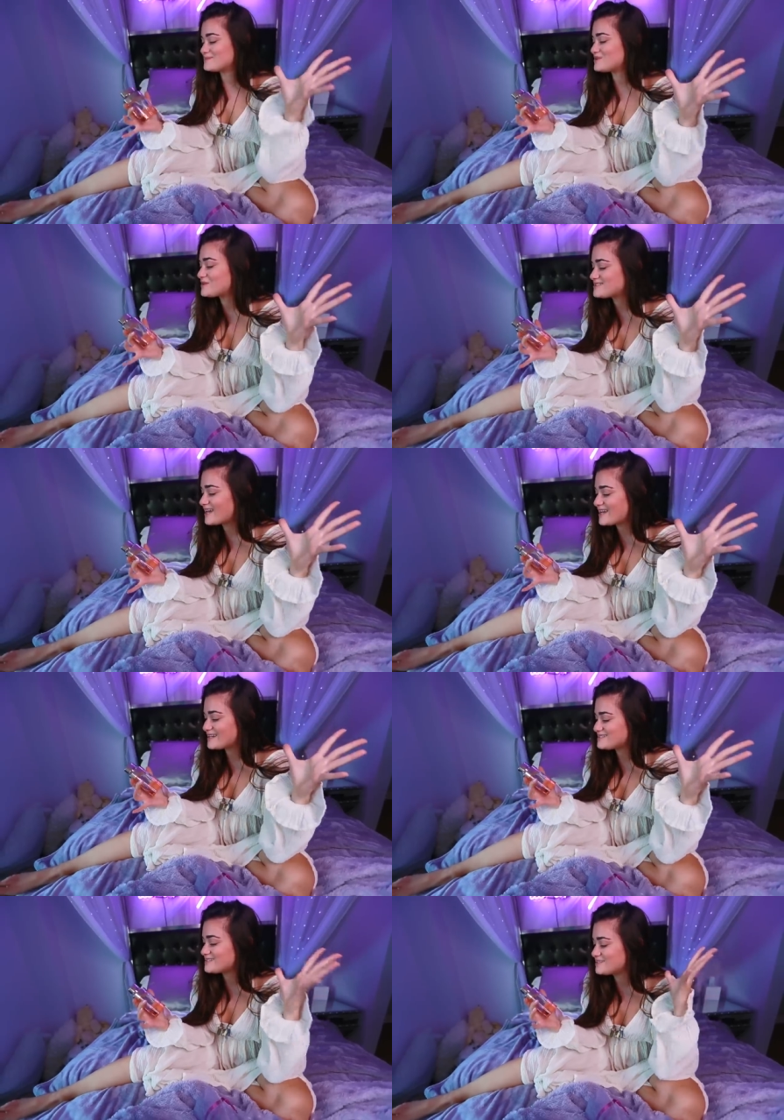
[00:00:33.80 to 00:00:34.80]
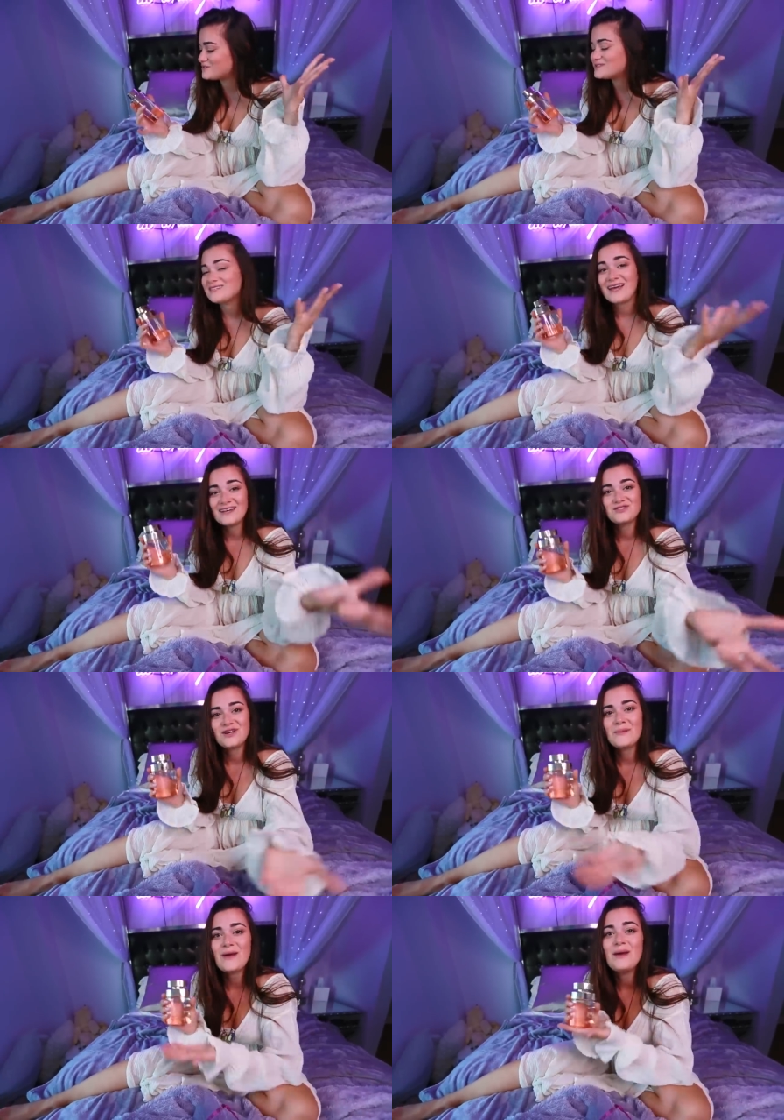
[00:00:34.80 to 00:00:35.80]
I'm so excited to take a
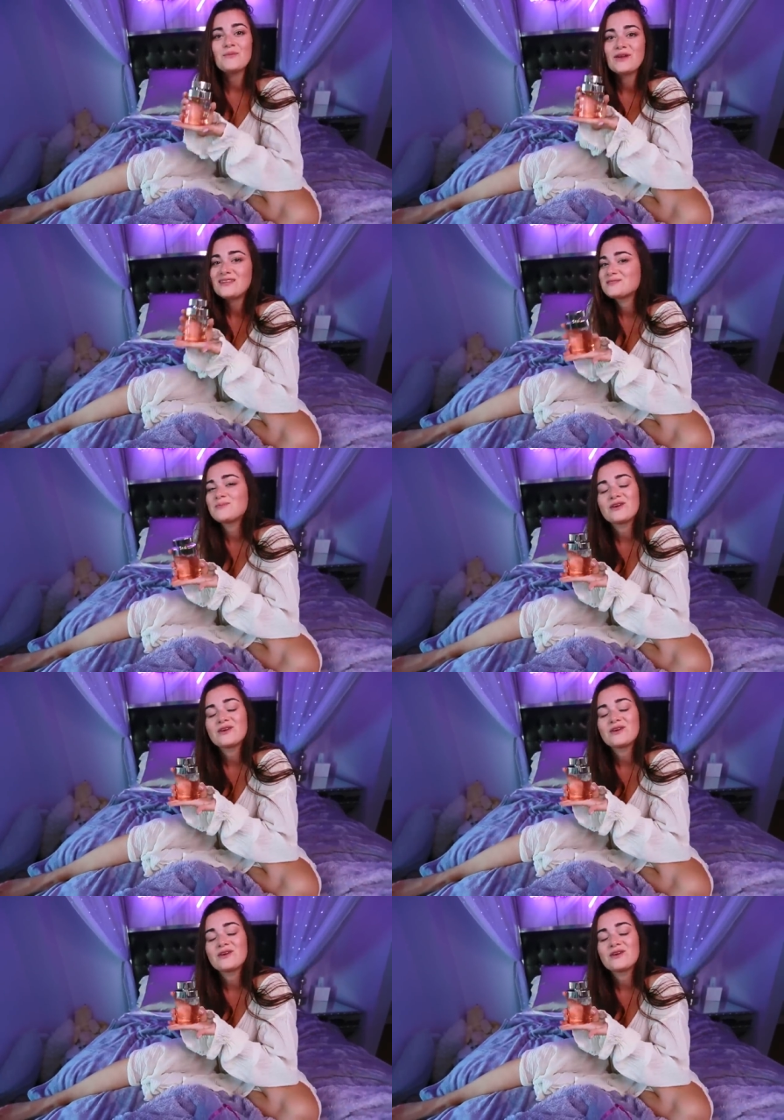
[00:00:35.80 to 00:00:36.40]
trip and bring this